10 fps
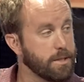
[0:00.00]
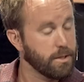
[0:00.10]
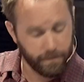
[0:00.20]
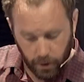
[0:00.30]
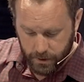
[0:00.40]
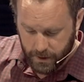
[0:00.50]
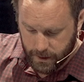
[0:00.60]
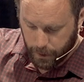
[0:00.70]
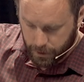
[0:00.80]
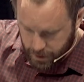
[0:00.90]
teaching false
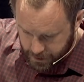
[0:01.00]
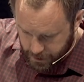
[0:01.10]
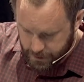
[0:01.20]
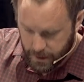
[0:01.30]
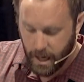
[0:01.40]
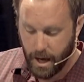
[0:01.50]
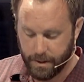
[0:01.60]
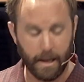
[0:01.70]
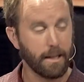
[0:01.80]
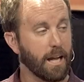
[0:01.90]
things about Jesus,
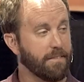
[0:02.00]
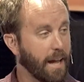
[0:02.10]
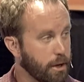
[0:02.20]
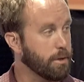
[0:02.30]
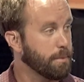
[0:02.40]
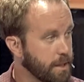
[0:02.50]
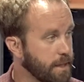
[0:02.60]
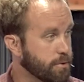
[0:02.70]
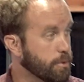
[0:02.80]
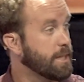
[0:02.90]
they had a lot of errant
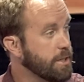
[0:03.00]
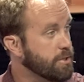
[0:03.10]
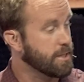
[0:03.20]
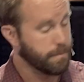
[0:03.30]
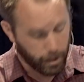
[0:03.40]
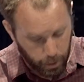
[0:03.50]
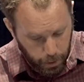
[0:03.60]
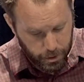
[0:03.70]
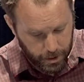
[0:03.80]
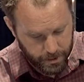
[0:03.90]
beliefs or teachings about
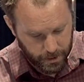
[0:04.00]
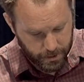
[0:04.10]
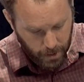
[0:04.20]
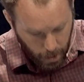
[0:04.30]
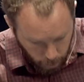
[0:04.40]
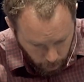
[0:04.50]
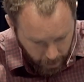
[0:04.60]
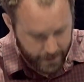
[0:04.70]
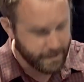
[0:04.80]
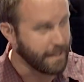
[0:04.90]
who Jesus
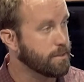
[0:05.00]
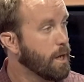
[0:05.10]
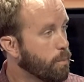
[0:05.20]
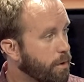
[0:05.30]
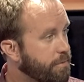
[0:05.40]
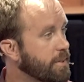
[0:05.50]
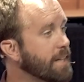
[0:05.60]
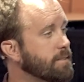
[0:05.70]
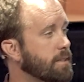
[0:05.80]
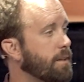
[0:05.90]
was, and it's
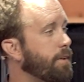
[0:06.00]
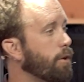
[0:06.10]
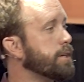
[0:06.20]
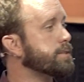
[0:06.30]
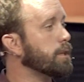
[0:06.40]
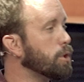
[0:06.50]
reflected in the various